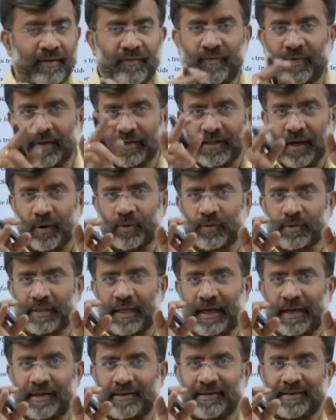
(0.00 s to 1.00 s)
without
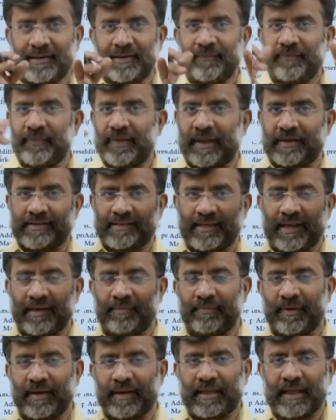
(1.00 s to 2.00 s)
that, that
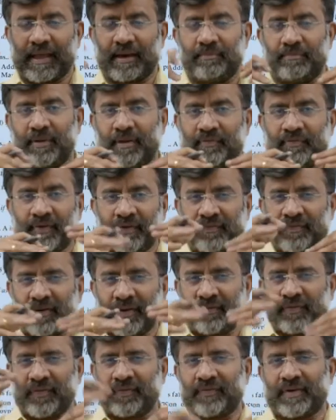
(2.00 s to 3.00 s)
statement can be
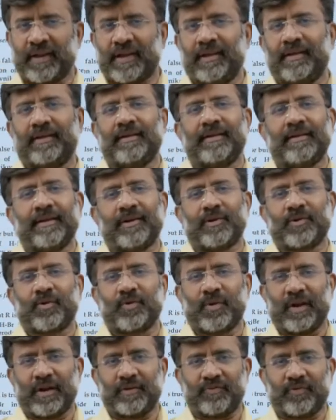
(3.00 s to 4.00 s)
50-50,
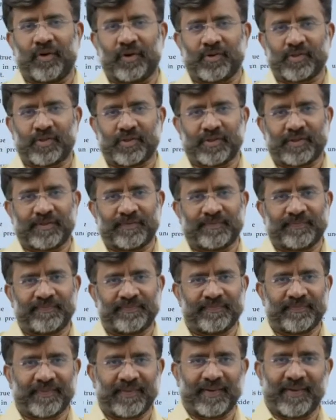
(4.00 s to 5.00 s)
true and false.
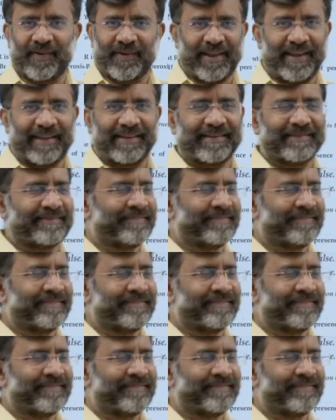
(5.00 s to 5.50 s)
Okay.